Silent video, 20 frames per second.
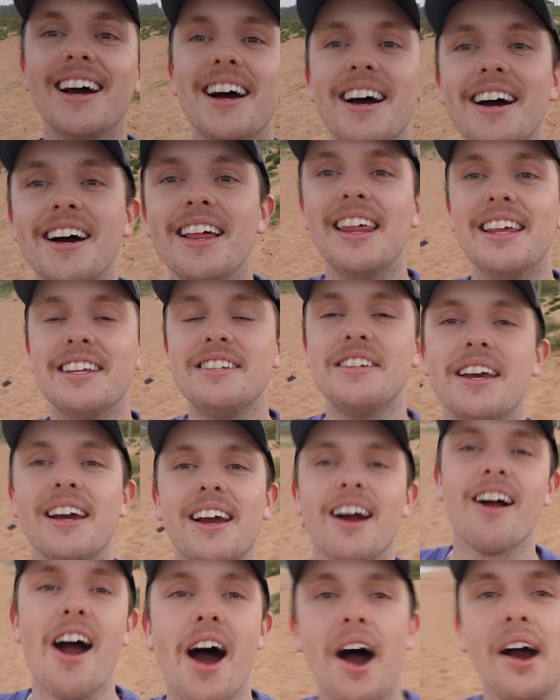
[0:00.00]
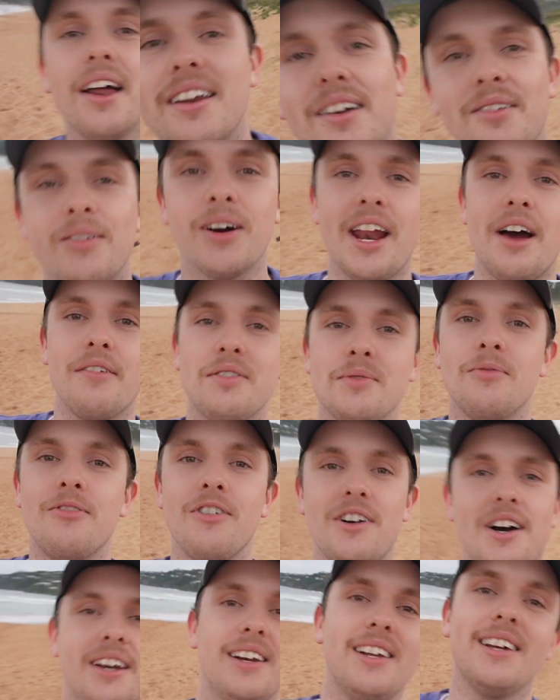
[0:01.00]
God. This is sick. All right, we're gonna have some
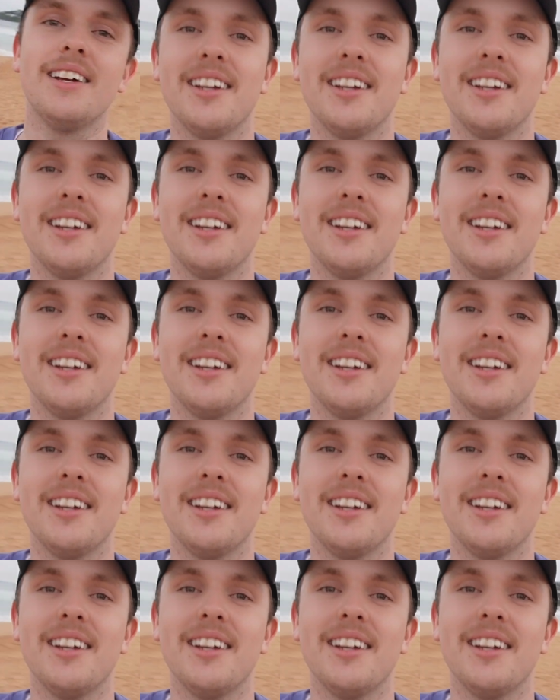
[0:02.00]
fun.